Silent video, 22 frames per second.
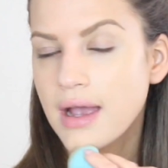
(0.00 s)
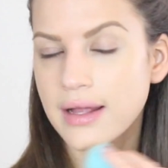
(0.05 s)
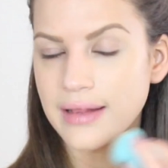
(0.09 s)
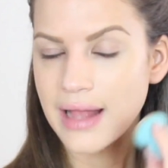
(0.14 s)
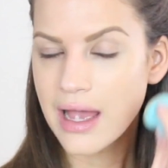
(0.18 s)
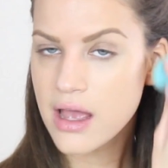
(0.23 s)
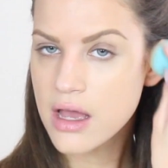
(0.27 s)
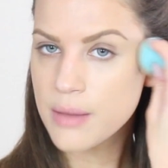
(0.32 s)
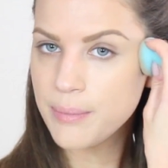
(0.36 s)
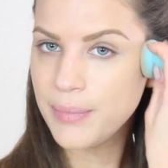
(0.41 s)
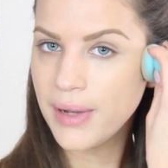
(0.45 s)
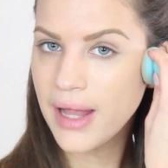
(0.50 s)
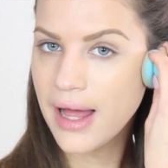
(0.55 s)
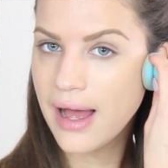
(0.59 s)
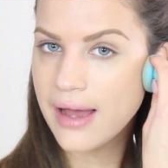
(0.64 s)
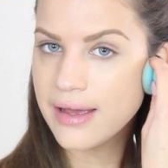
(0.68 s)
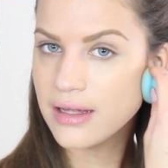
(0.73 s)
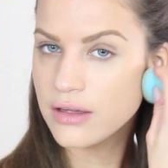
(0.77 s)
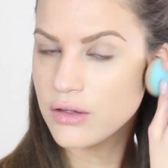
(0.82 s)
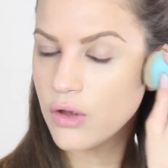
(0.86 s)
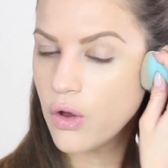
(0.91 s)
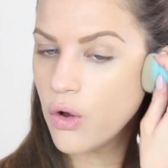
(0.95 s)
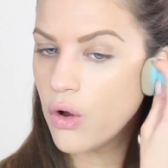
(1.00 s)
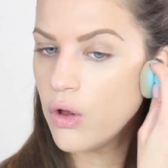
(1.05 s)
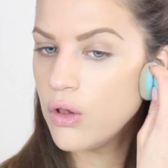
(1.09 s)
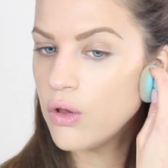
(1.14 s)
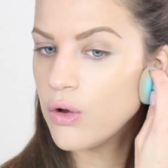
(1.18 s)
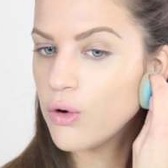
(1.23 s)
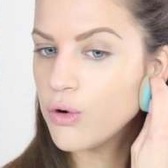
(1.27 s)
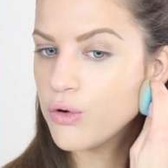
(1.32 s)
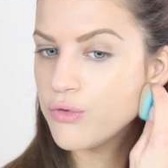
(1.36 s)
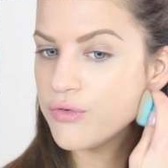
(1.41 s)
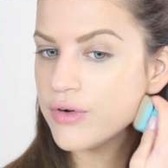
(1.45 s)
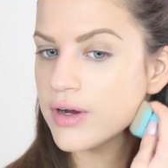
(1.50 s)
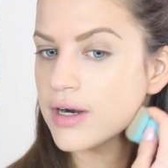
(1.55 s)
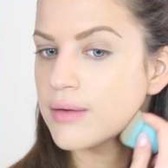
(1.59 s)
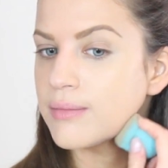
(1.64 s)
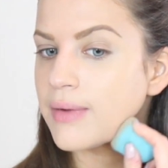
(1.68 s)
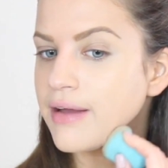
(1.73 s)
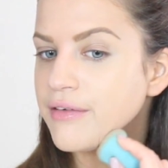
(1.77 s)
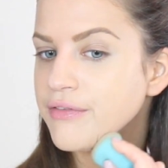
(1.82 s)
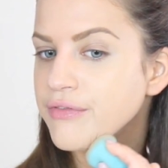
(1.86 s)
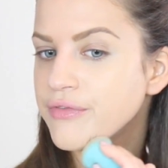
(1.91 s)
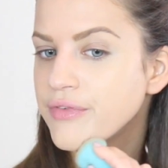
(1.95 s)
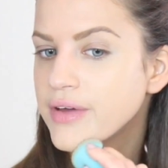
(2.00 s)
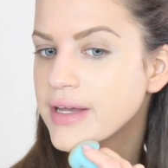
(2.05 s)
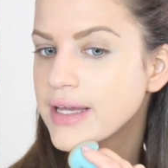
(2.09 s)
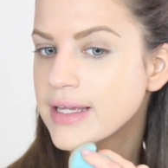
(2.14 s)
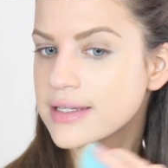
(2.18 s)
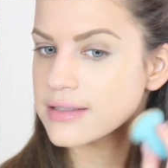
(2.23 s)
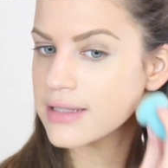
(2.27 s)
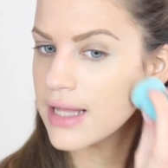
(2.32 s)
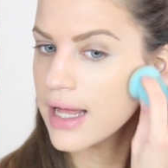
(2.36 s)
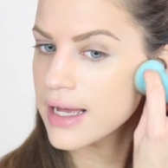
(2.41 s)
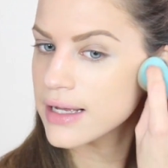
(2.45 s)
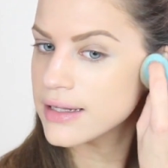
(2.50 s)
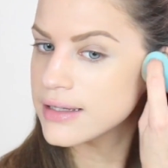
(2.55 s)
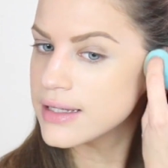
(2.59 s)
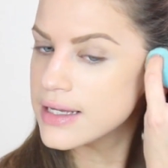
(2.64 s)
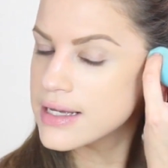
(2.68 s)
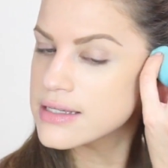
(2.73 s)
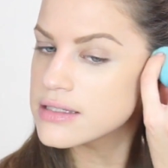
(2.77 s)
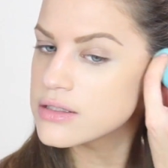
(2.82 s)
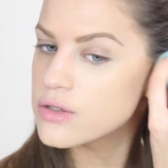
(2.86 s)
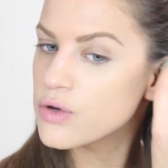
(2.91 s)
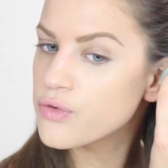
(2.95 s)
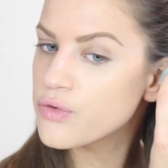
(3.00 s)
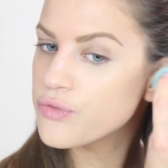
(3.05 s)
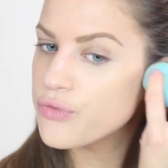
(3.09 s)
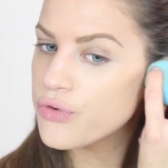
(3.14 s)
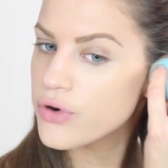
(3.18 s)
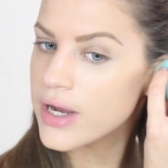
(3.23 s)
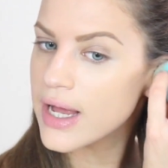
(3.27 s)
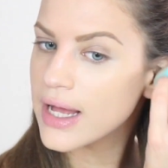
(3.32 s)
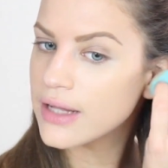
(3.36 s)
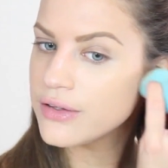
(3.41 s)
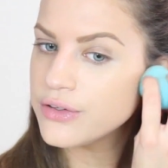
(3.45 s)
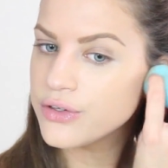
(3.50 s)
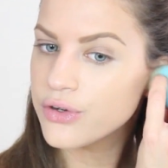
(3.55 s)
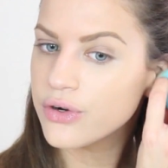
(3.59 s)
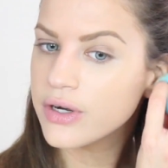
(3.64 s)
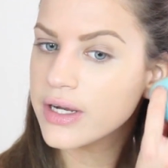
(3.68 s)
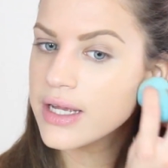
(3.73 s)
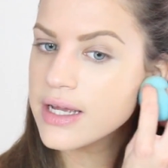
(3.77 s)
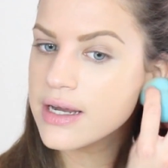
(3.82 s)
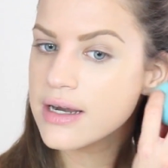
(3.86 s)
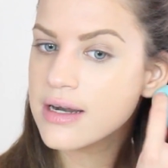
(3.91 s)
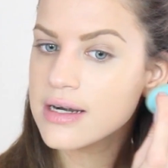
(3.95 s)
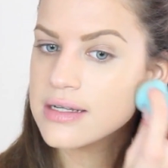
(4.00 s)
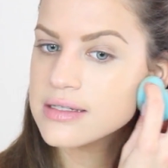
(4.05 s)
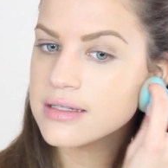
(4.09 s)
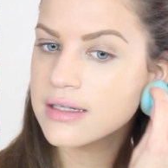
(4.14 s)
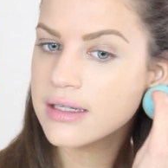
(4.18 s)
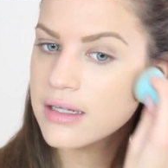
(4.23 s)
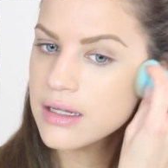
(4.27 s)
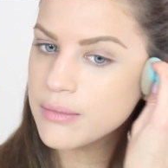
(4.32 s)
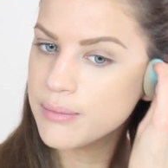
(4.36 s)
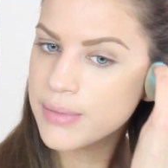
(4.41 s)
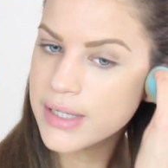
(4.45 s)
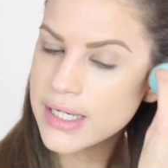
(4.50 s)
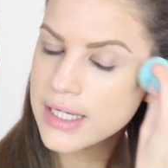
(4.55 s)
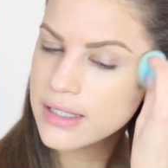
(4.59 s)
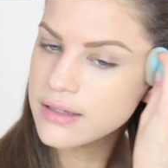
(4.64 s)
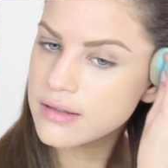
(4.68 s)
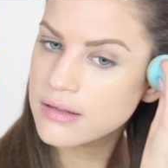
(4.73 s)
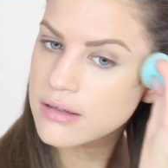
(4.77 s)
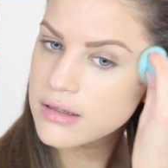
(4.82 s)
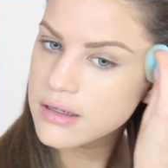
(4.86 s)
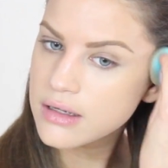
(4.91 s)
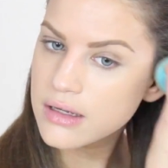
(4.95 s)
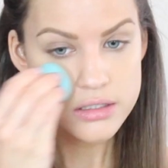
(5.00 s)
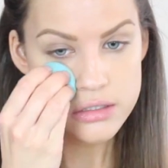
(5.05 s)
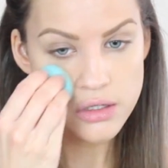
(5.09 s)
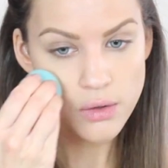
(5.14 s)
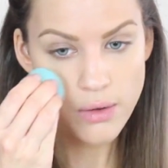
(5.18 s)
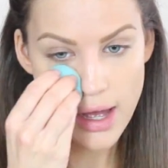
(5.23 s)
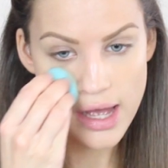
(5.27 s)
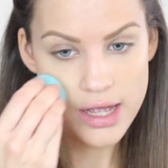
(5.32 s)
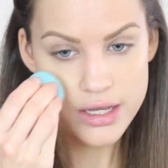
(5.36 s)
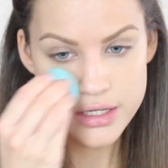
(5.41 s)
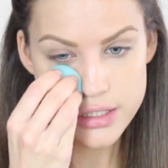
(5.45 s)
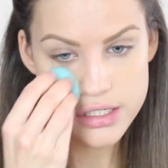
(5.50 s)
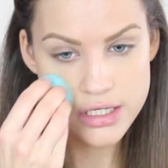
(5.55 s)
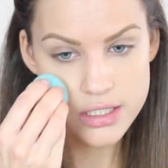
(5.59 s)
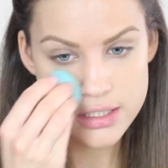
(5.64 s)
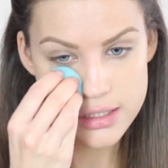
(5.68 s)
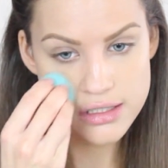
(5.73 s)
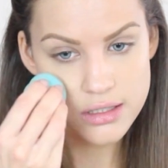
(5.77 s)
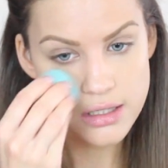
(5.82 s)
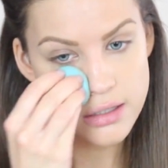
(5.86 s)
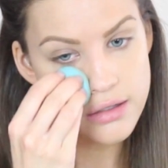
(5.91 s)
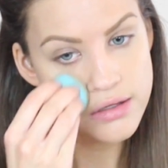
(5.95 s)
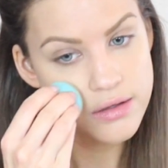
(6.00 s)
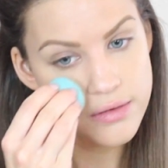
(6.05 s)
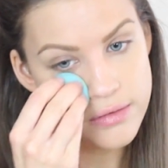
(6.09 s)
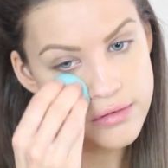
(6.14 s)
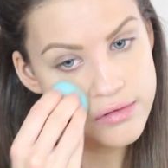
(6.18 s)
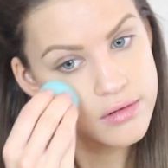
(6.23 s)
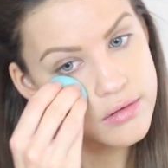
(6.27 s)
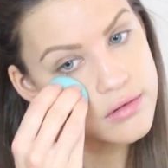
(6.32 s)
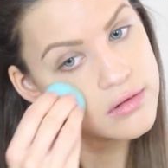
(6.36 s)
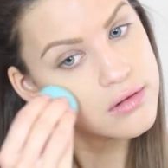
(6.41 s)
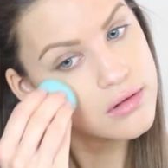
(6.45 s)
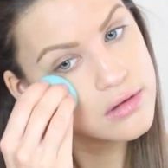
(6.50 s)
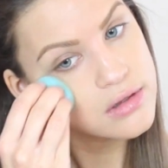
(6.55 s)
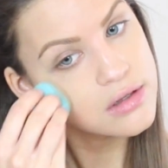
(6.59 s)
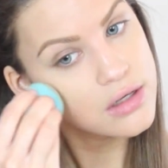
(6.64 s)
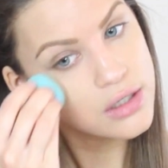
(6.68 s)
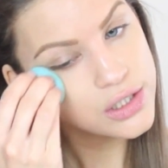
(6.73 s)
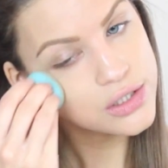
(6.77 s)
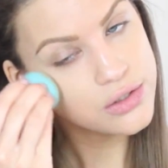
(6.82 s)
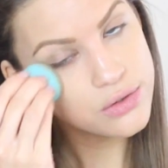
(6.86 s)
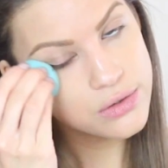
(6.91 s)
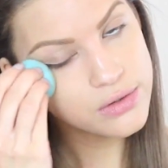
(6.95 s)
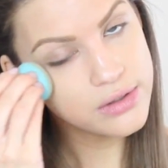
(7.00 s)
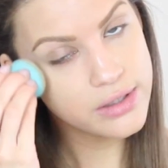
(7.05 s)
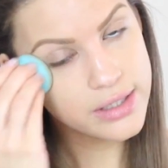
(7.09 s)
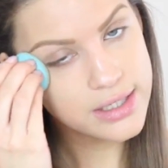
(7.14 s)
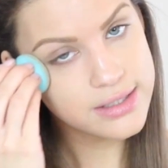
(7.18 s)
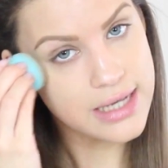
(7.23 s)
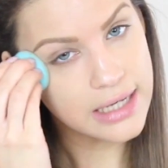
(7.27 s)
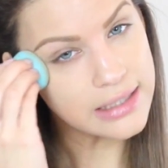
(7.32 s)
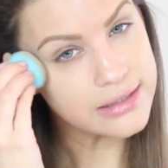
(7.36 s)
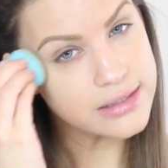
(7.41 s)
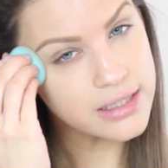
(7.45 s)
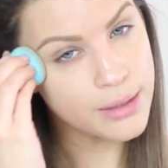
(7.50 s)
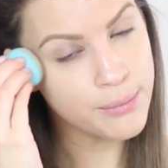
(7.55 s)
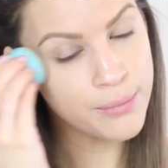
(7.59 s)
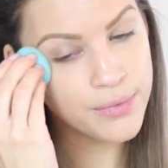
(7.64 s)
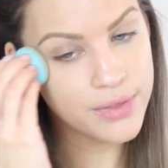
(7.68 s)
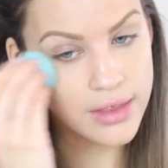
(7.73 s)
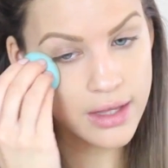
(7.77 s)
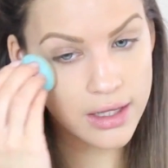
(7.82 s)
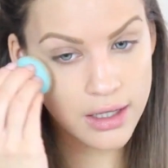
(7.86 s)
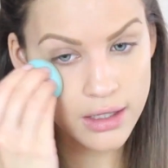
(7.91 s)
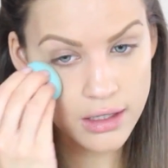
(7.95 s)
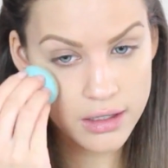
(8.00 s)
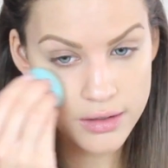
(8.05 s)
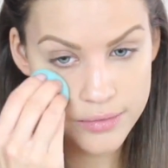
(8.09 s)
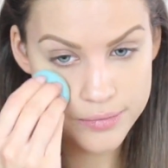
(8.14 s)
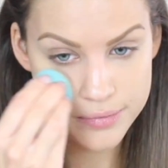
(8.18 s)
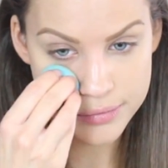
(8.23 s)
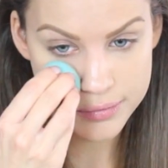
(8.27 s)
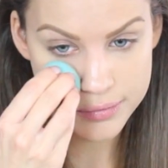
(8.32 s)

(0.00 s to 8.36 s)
And I apply it all over my face like this. Don't forget your ears a little bit. So I just do the exact same thing,